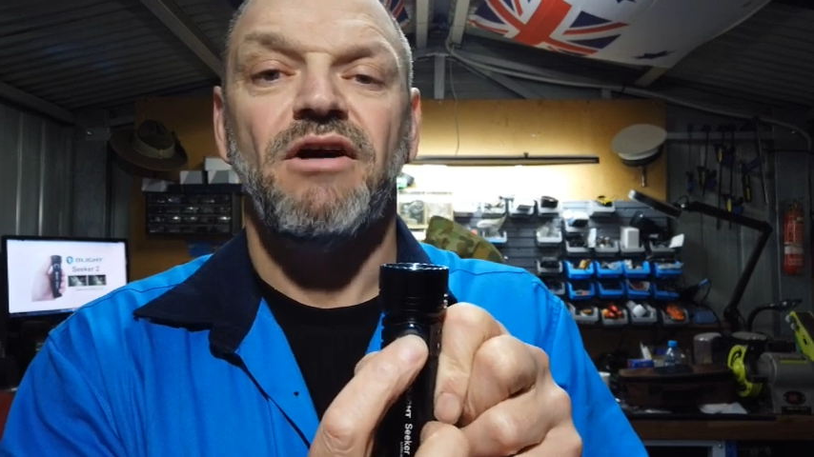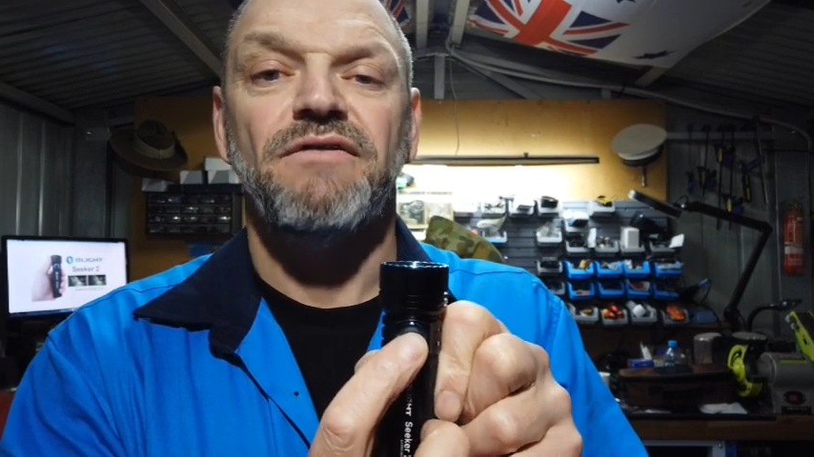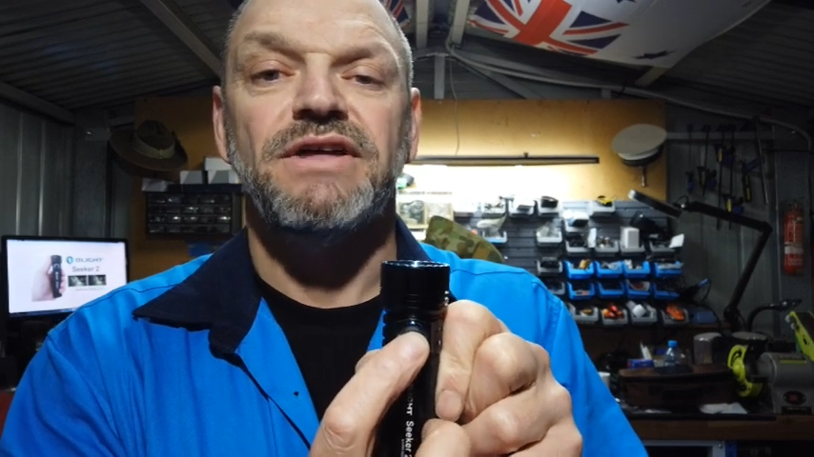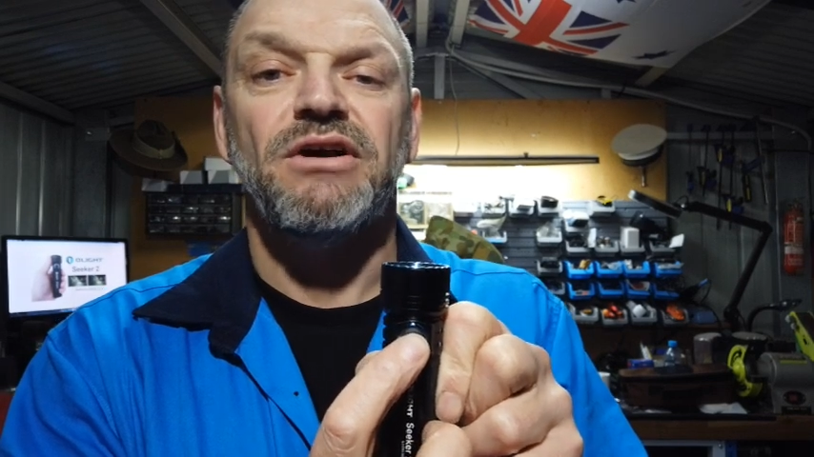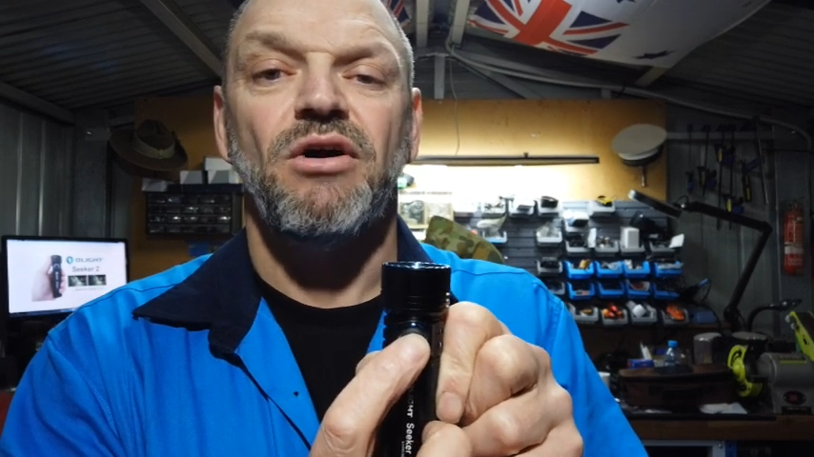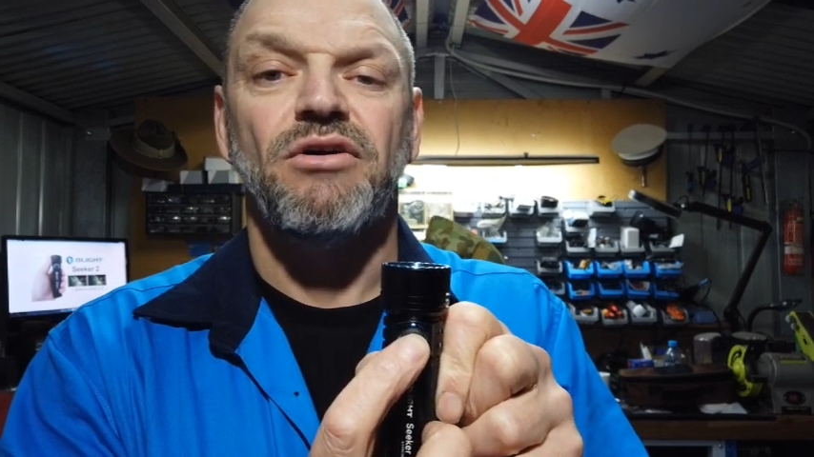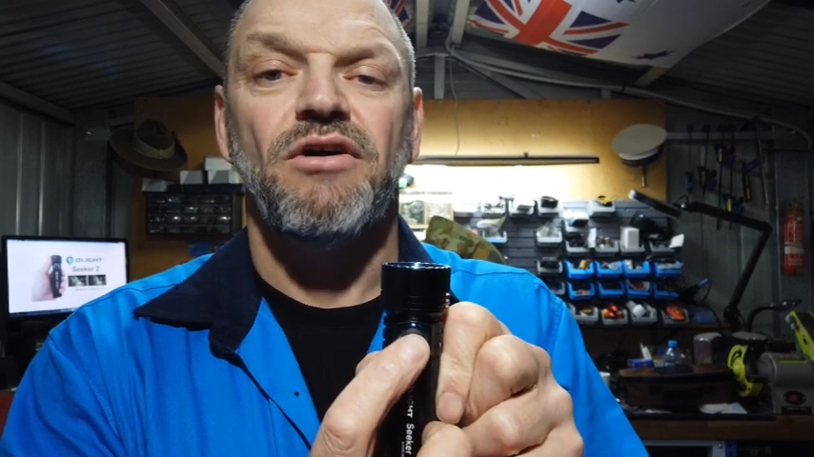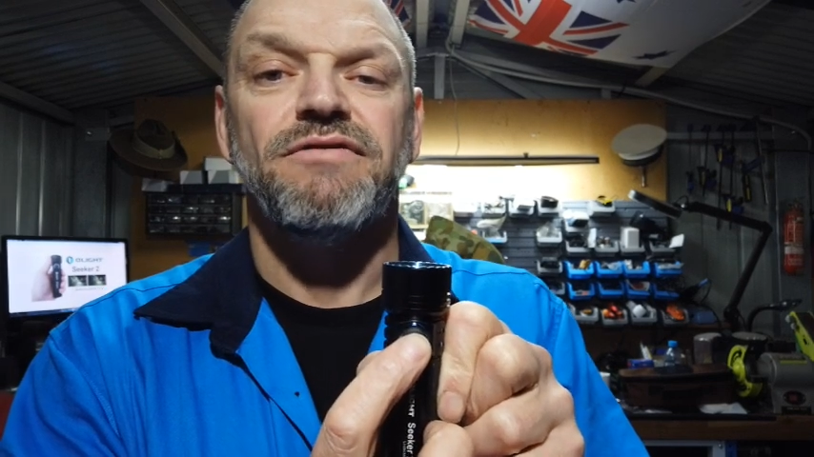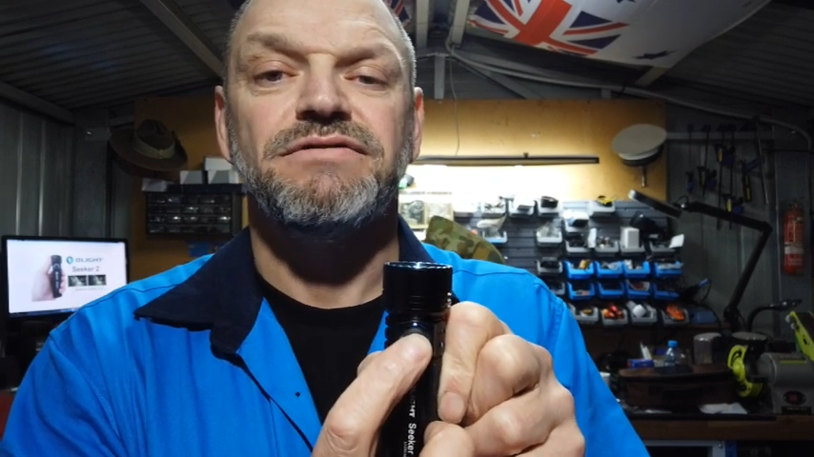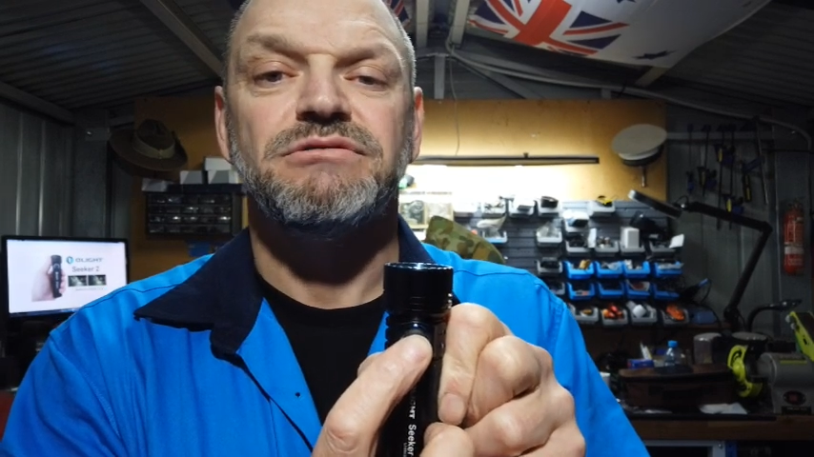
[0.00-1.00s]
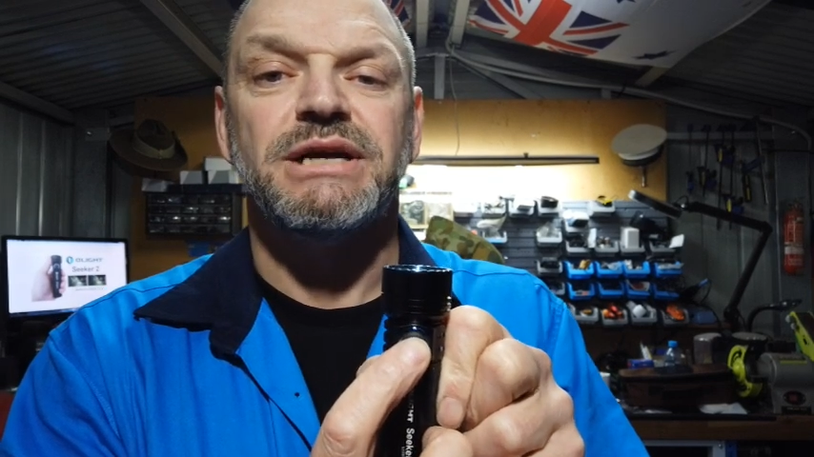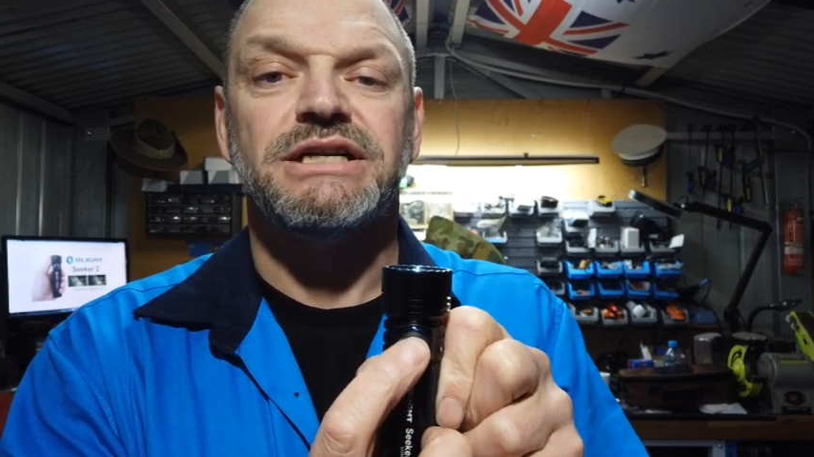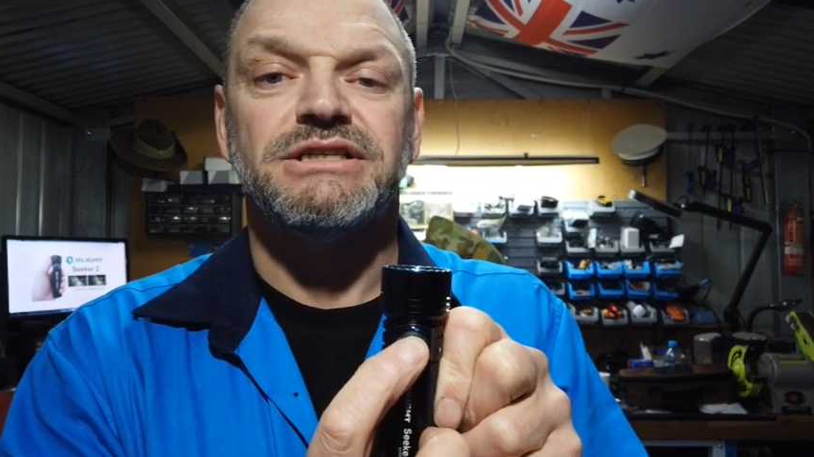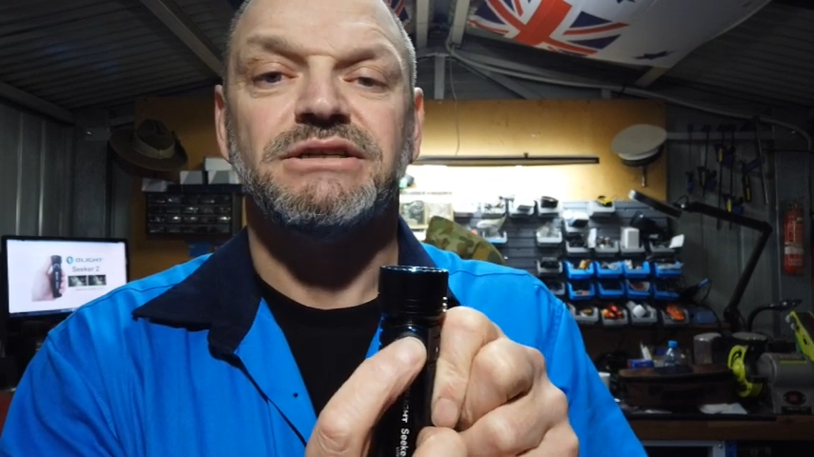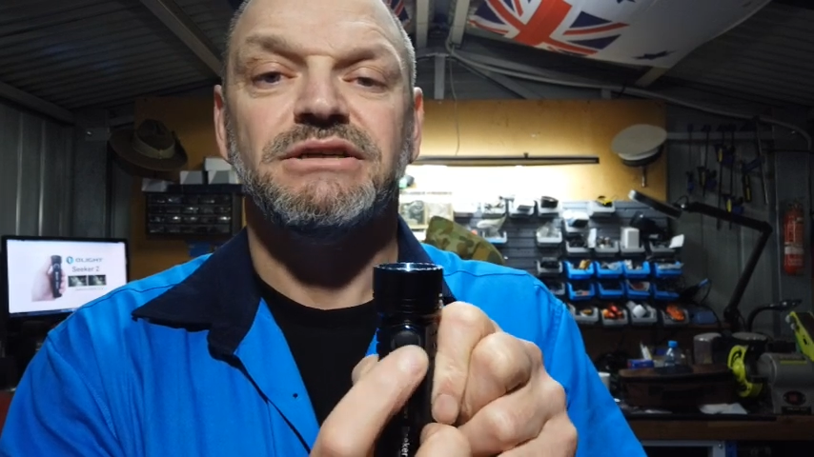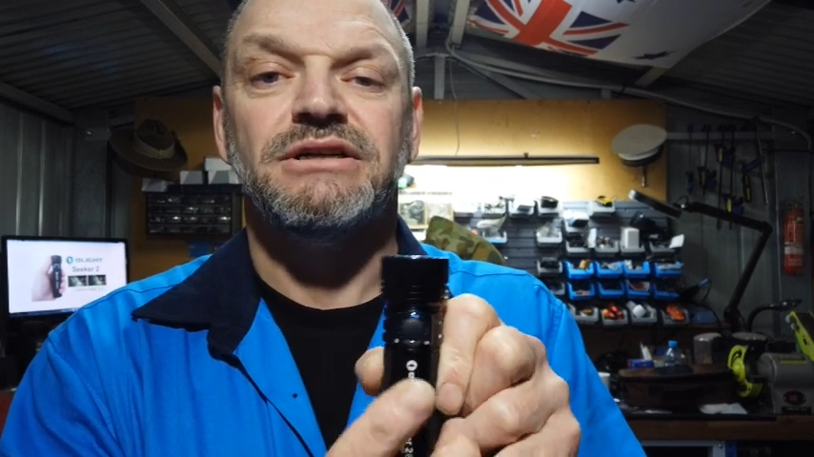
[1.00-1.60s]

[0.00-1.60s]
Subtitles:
of the on-off switch